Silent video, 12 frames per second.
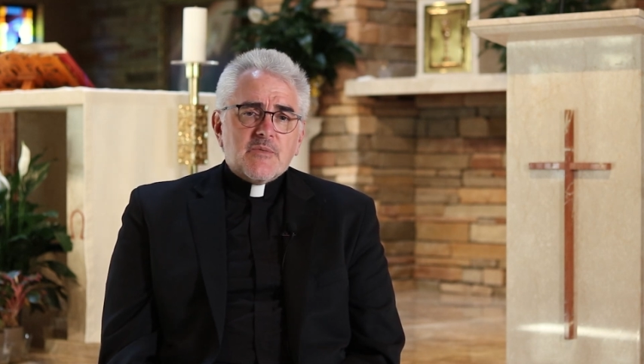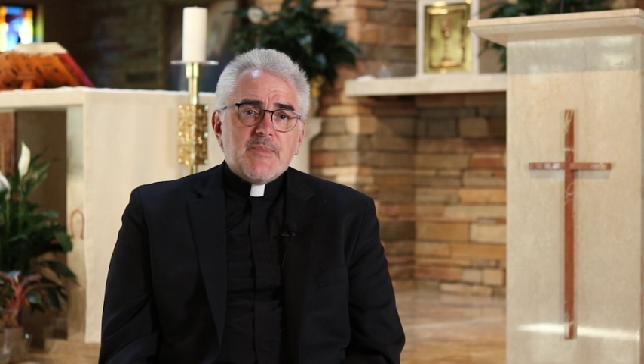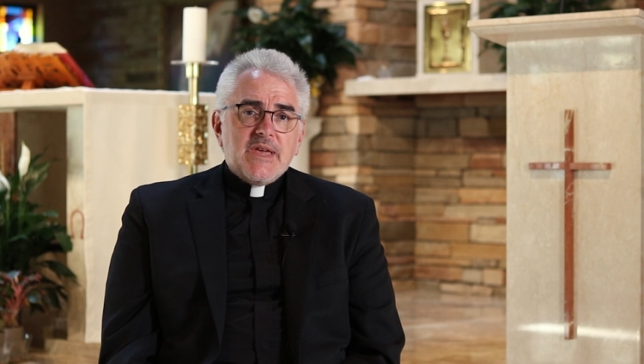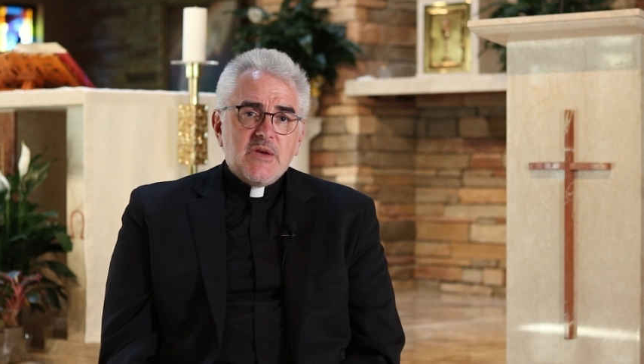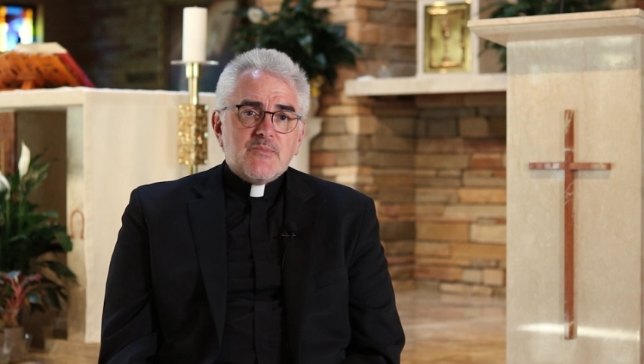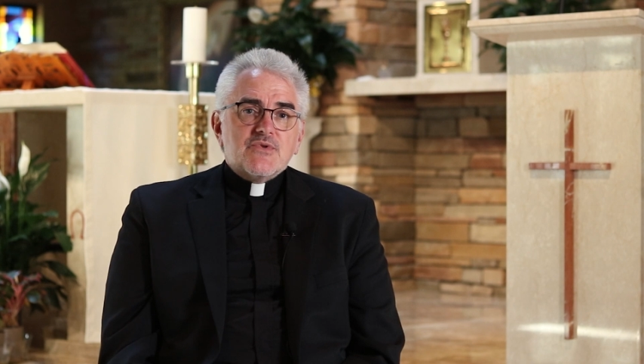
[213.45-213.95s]
the
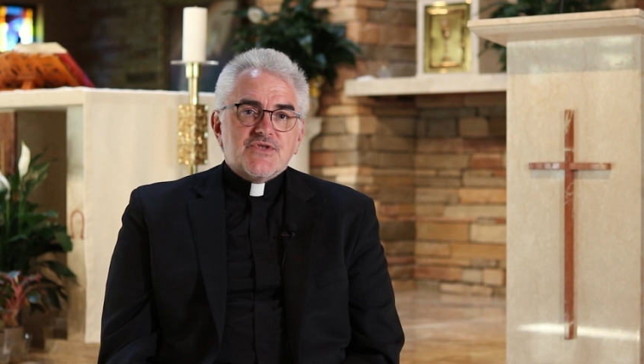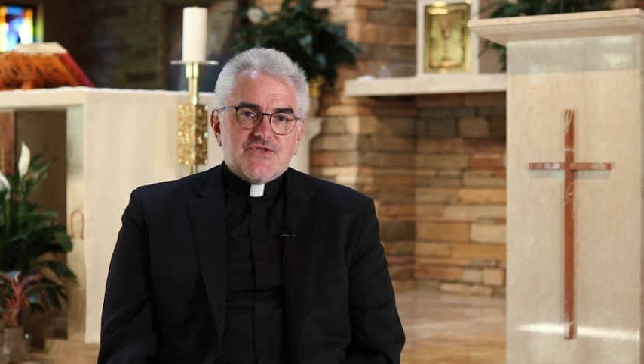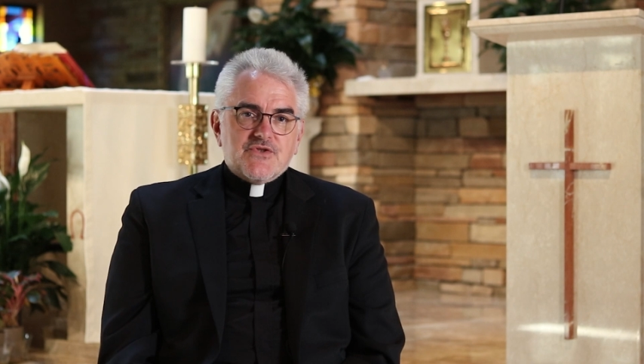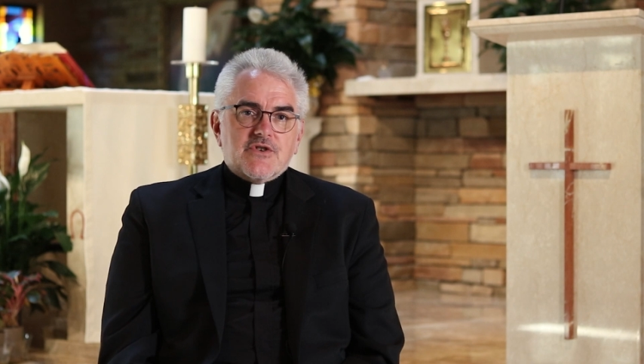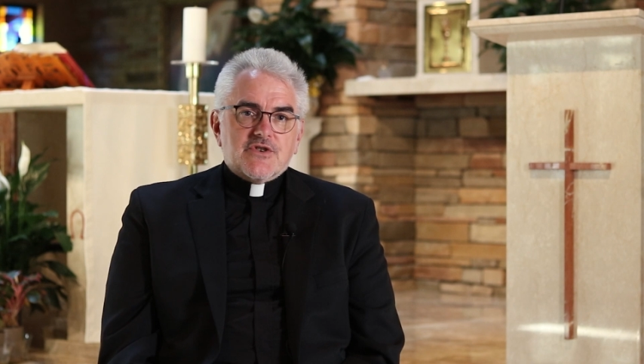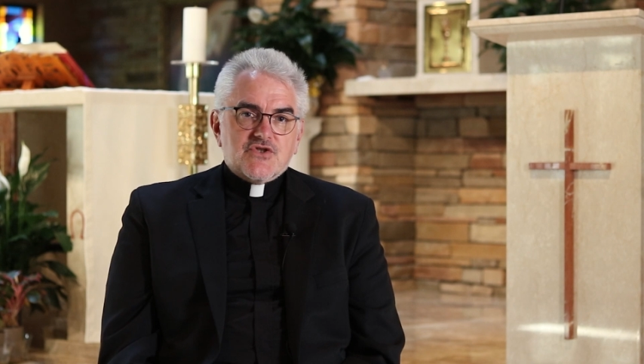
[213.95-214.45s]
people
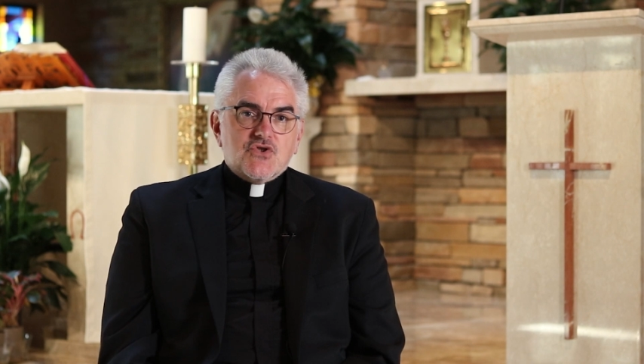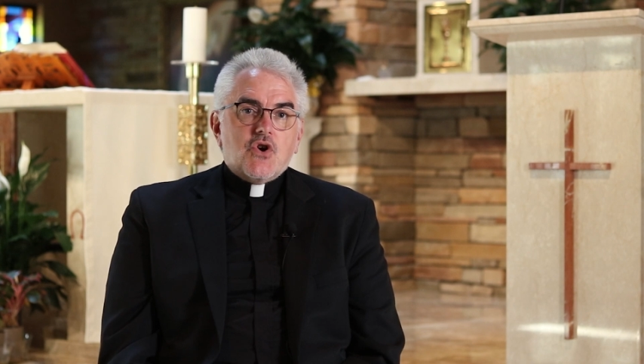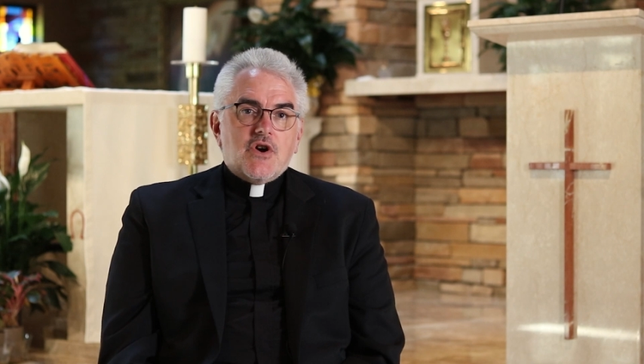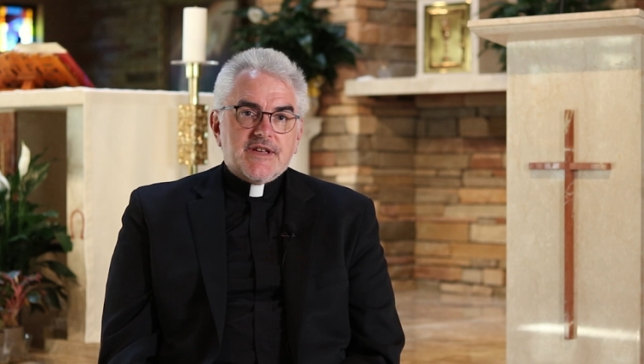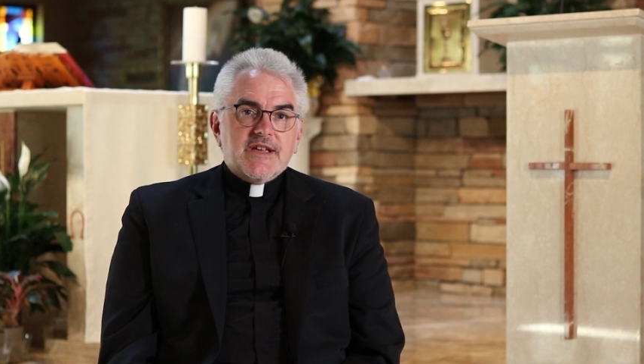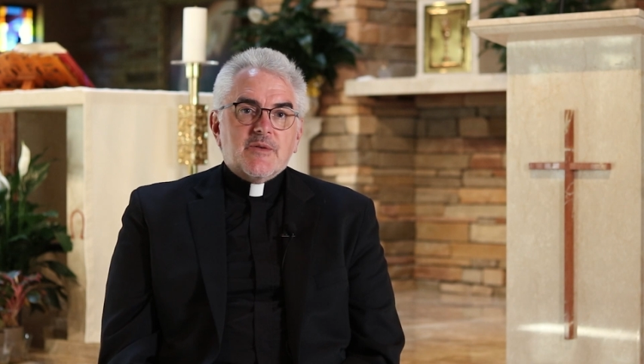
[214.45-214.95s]
started
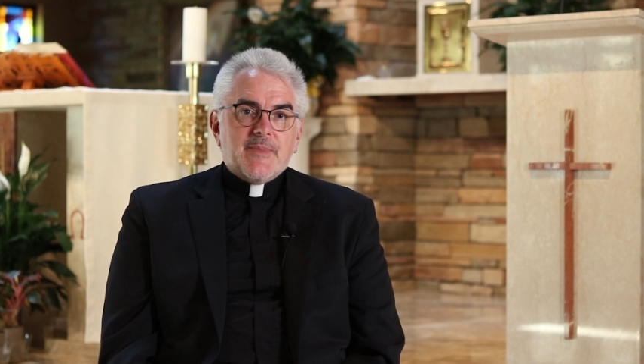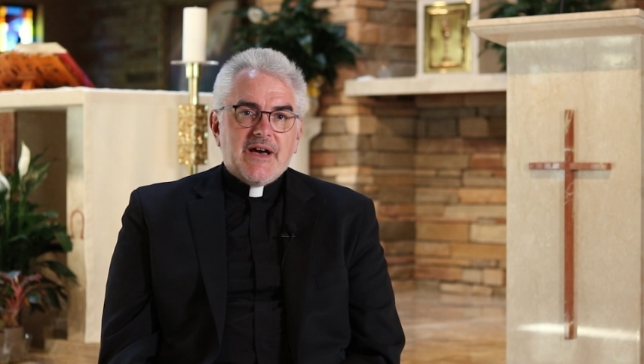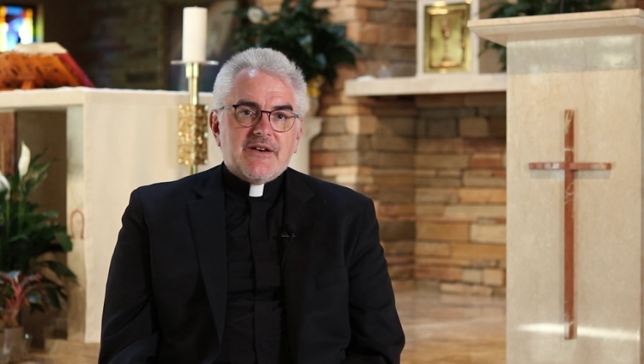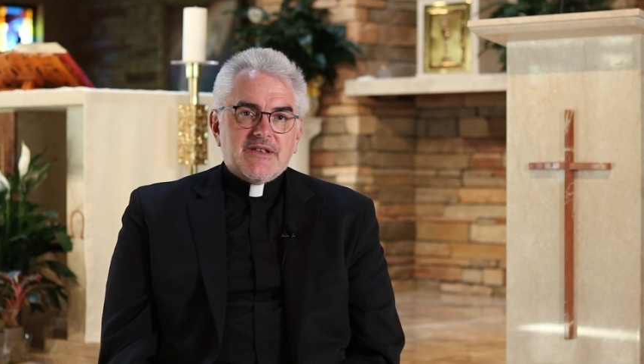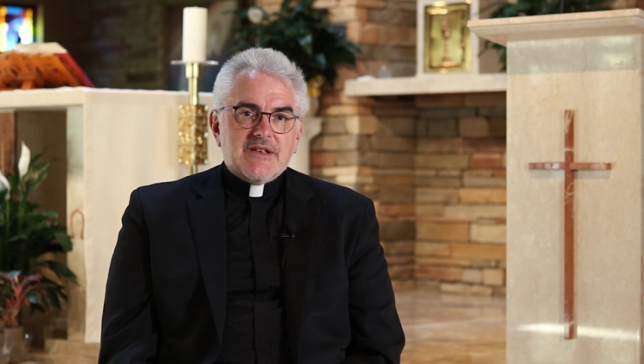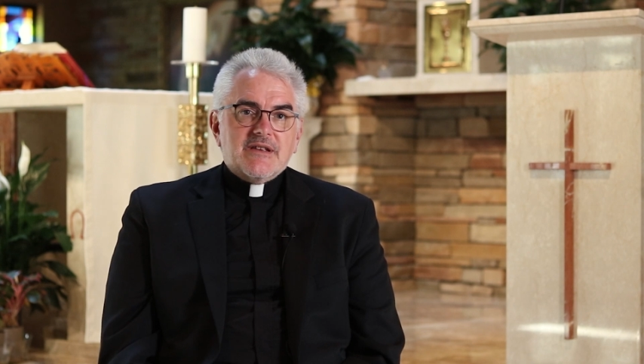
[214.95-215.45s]
talking
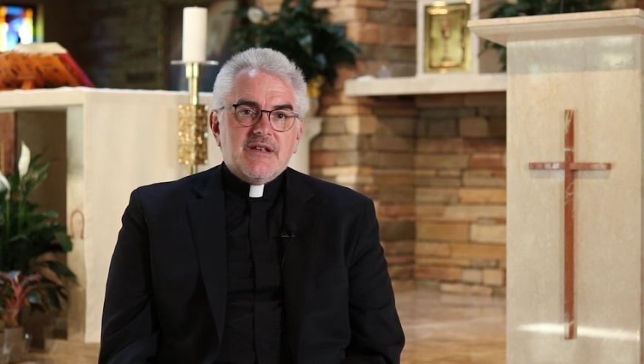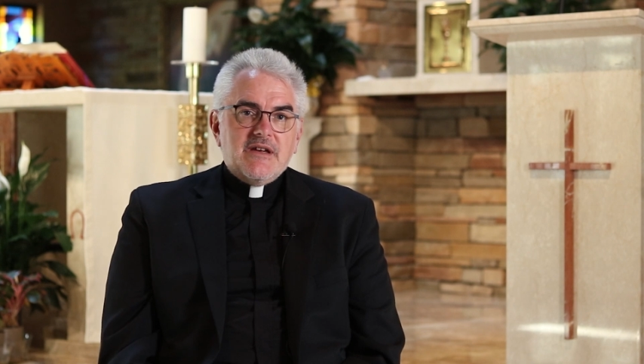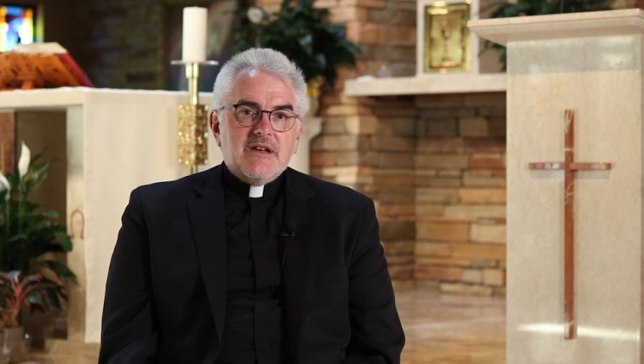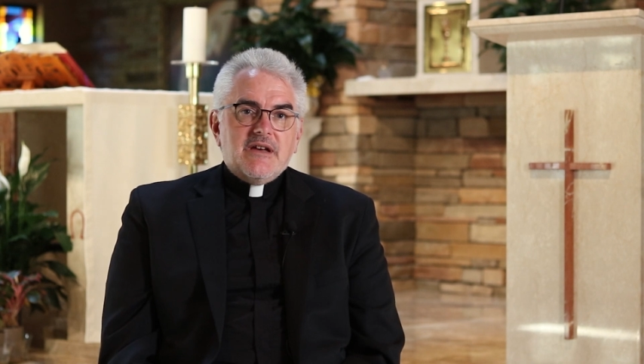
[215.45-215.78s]
about it,